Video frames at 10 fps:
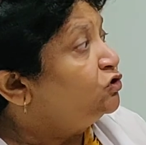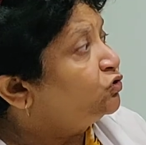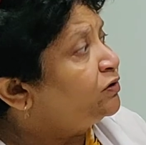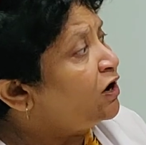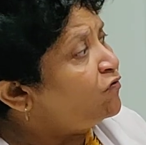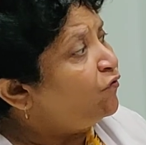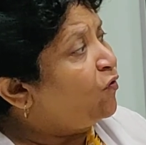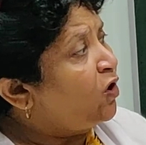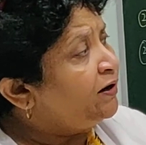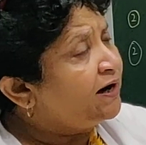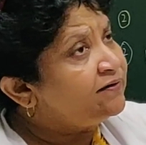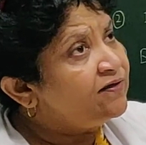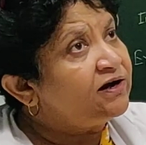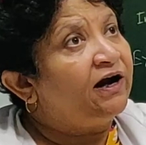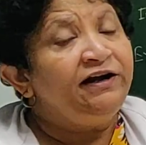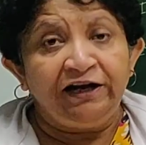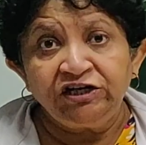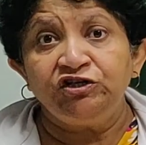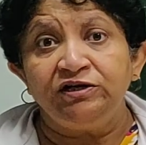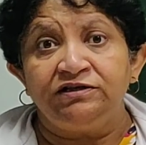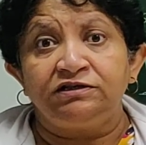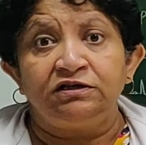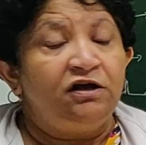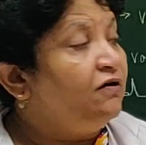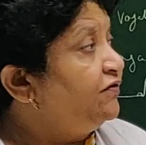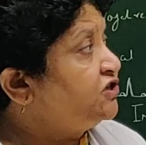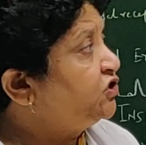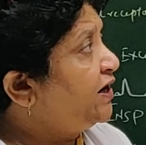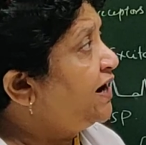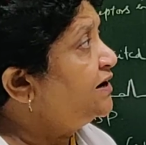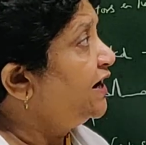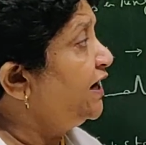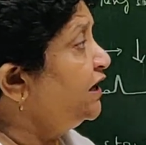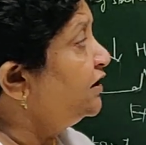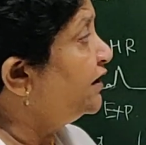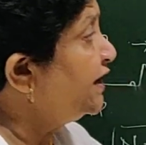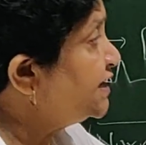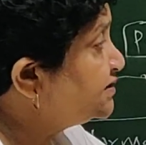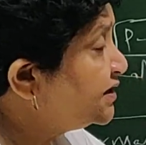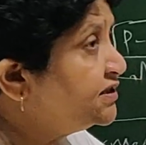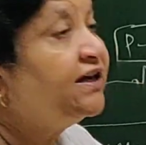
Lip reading: So now what are the conditions which can increase the